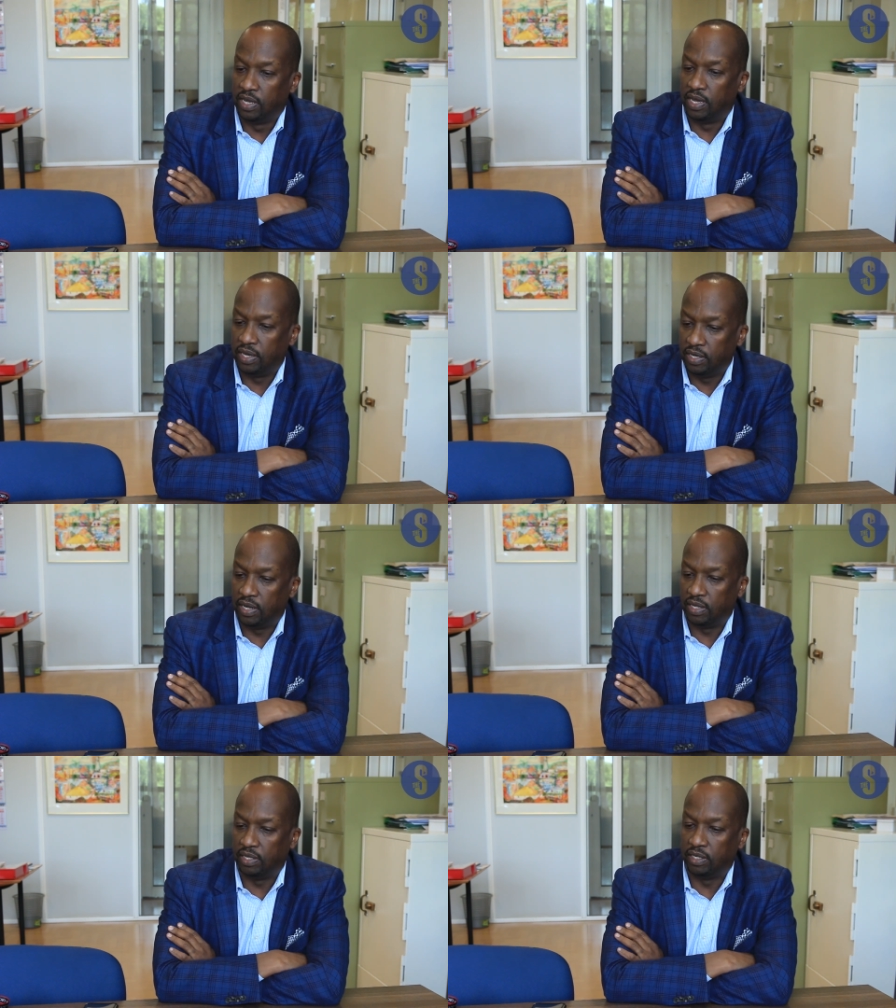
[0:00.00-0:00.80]

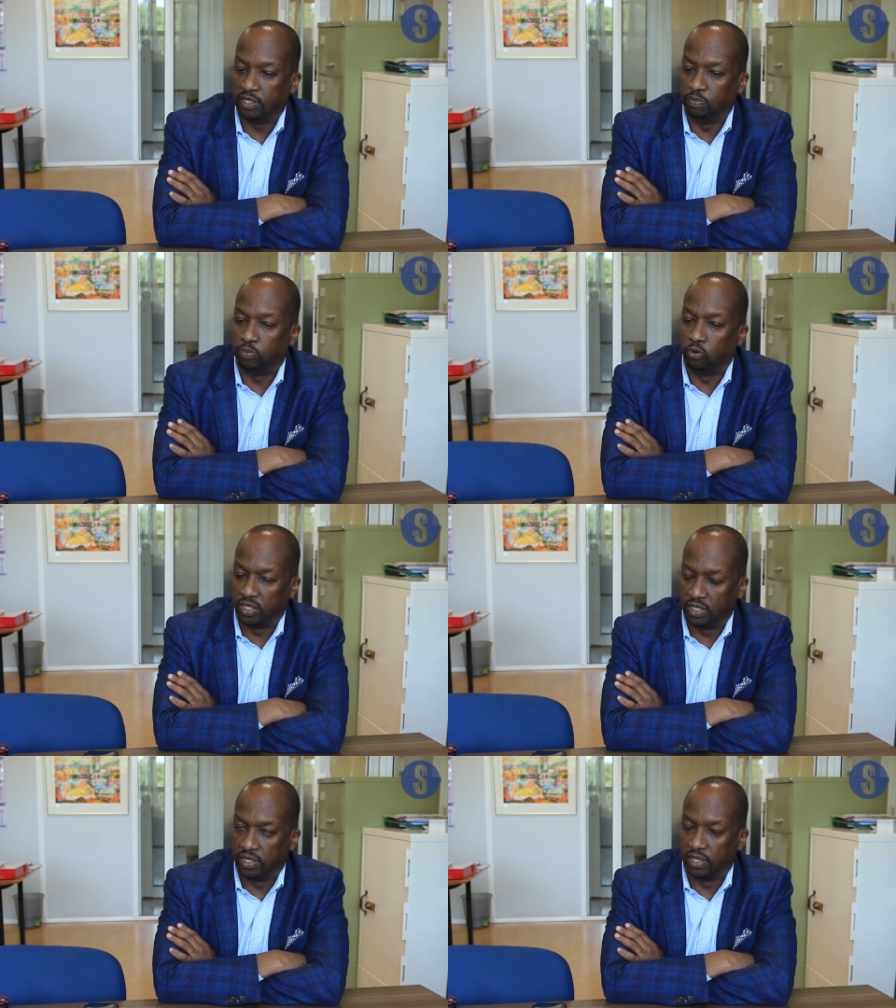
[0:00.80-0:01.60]
And I think it's
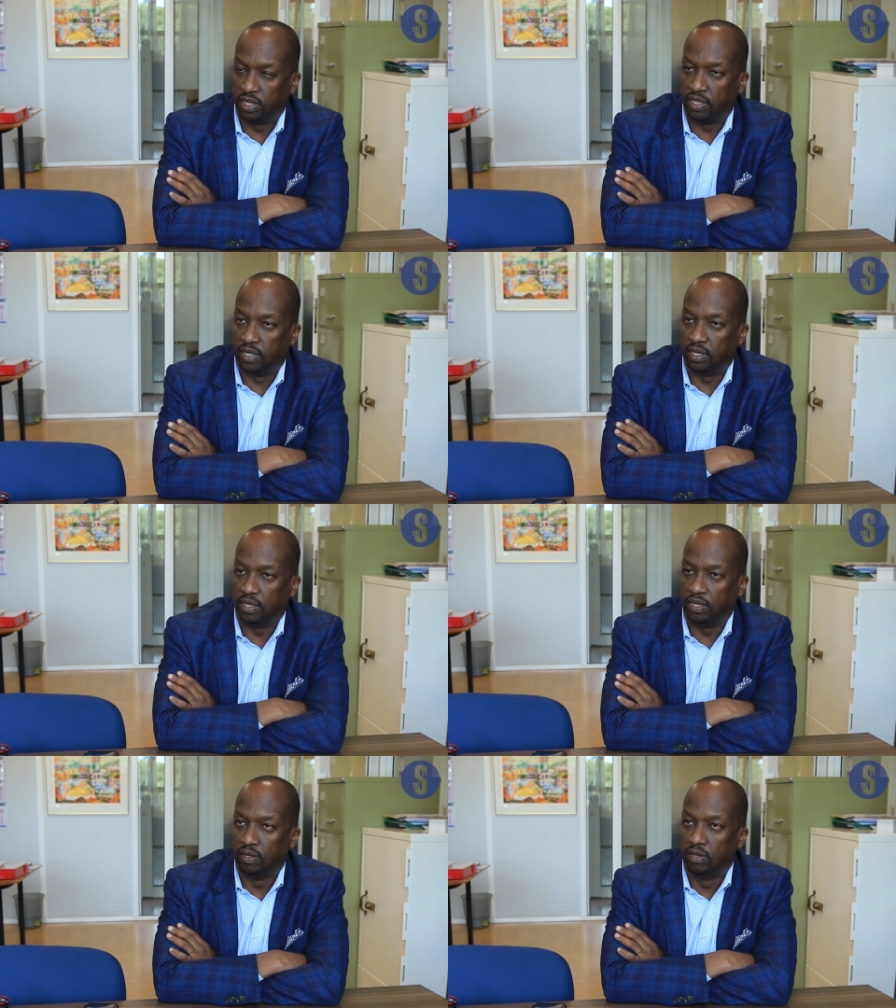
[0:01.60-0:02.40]
important
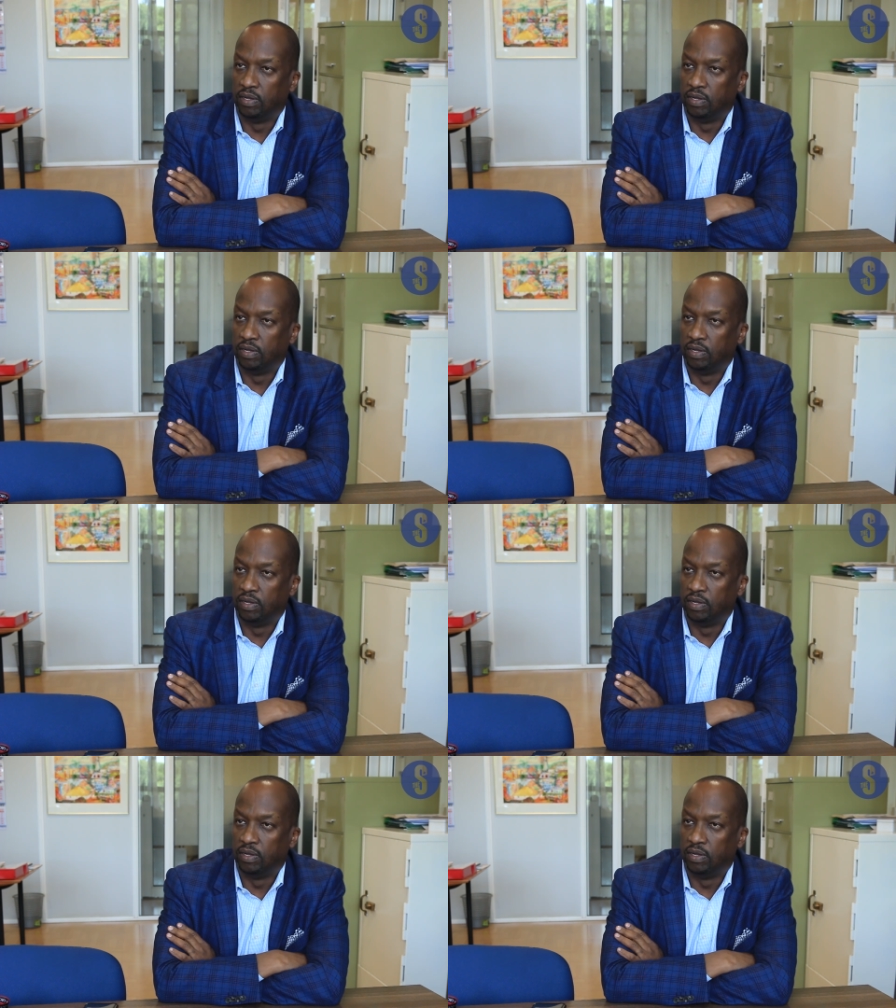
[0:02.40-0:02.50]
that,